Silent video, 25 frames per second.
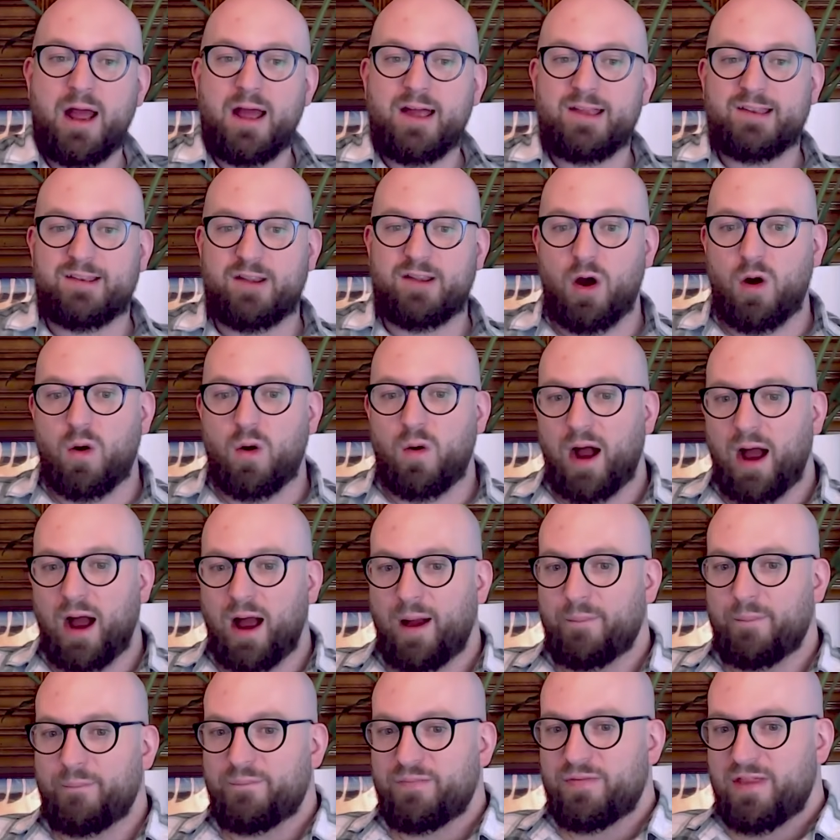So
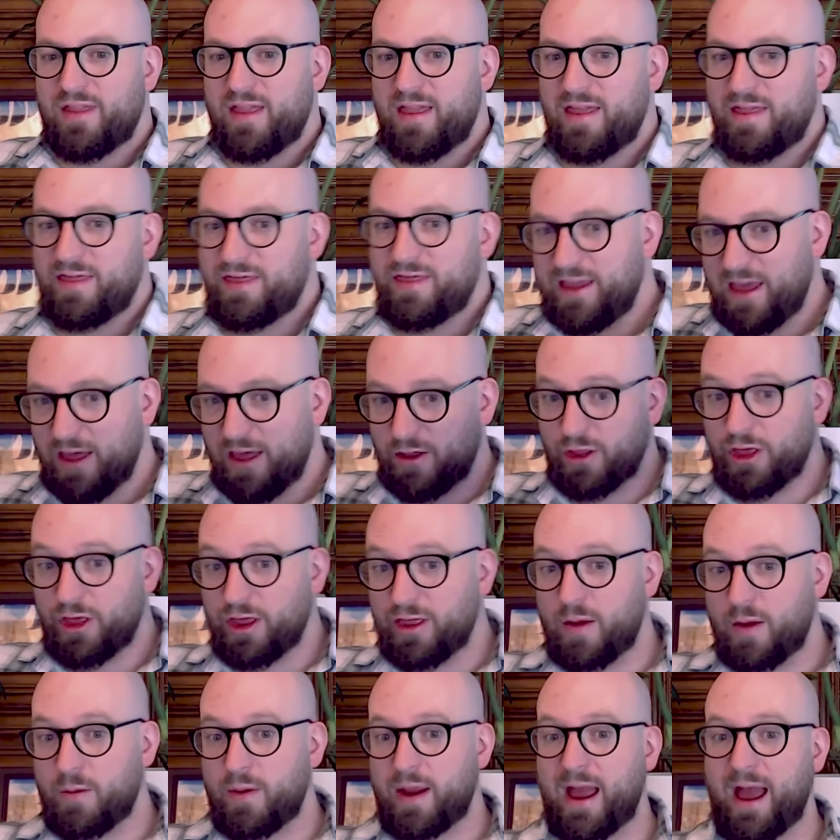the other thing
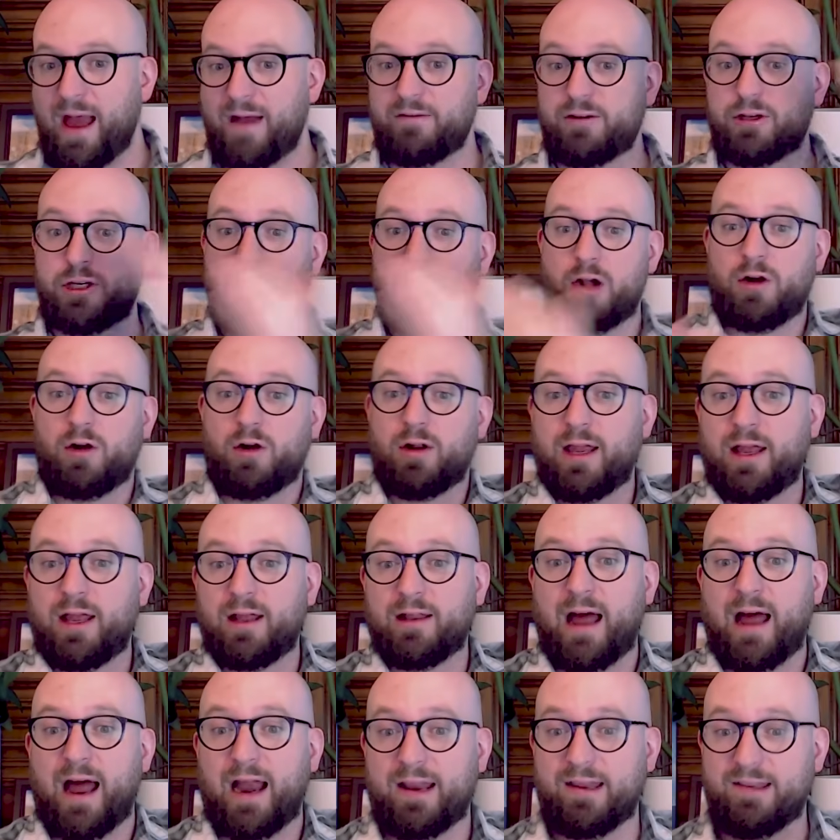that we have generally a
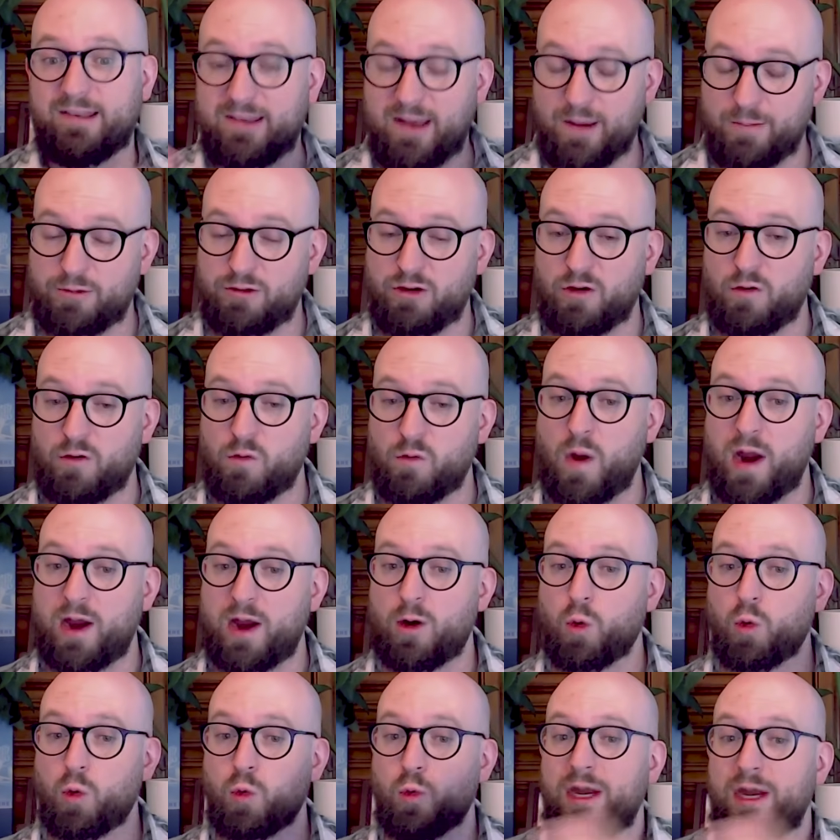lot is some sort of way
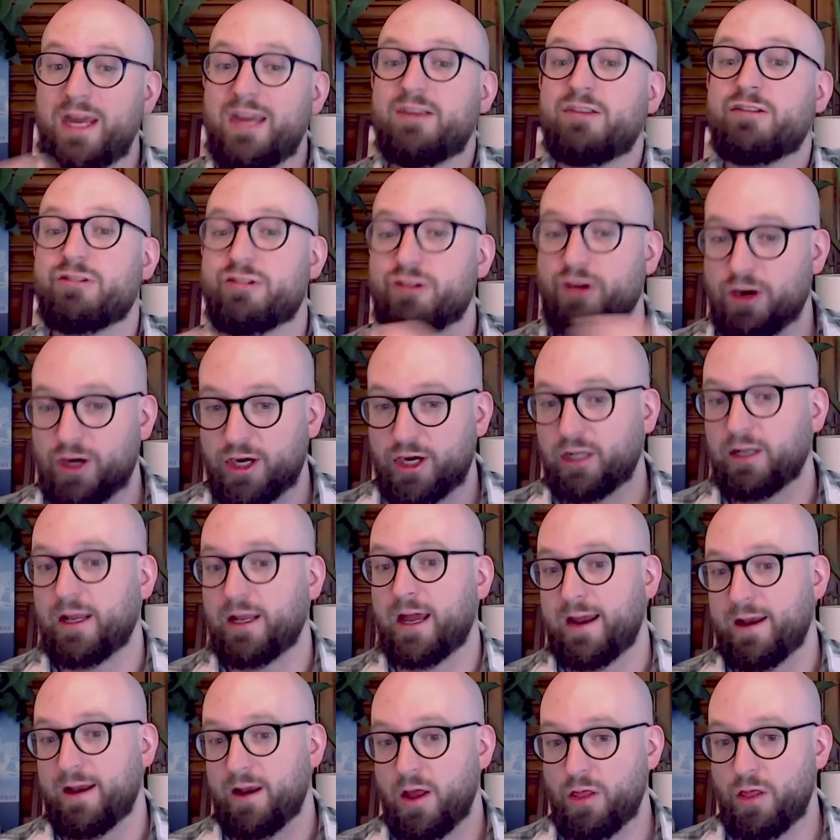to
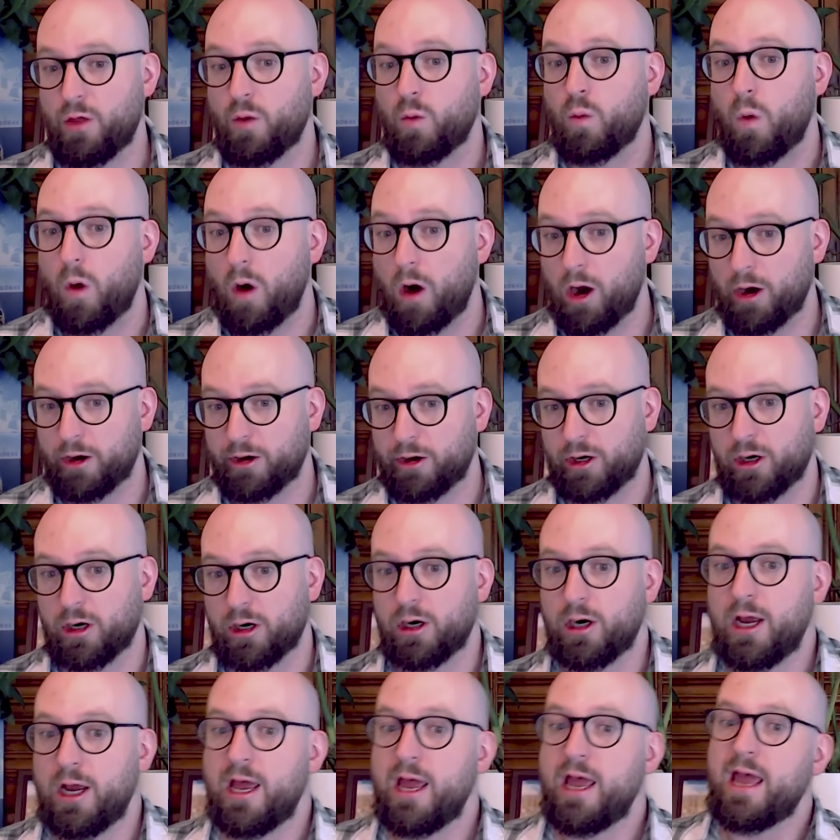recirculate the water
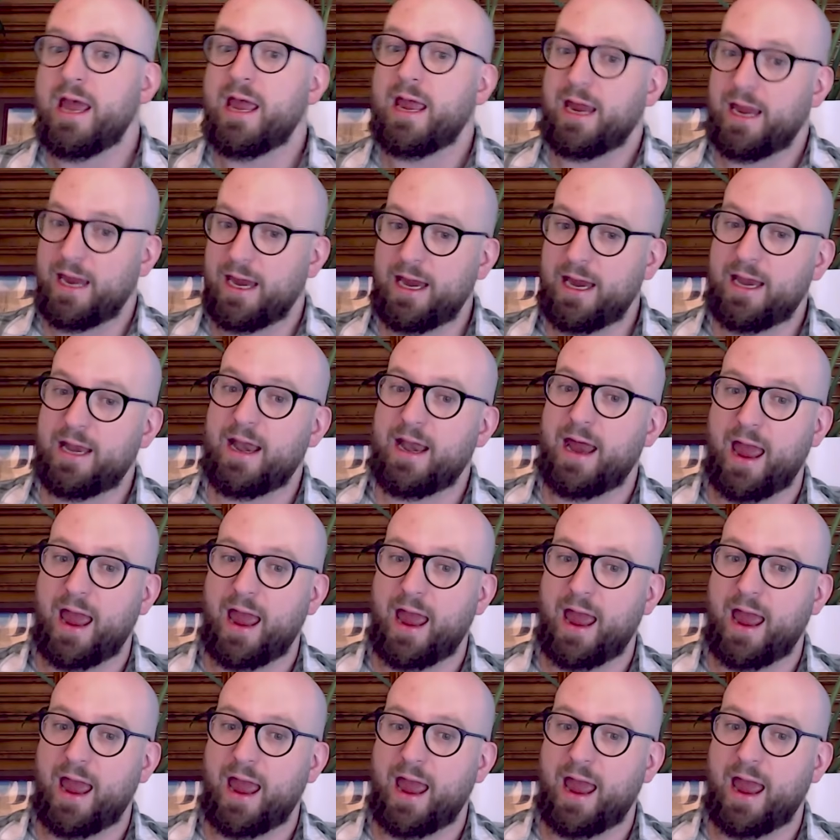in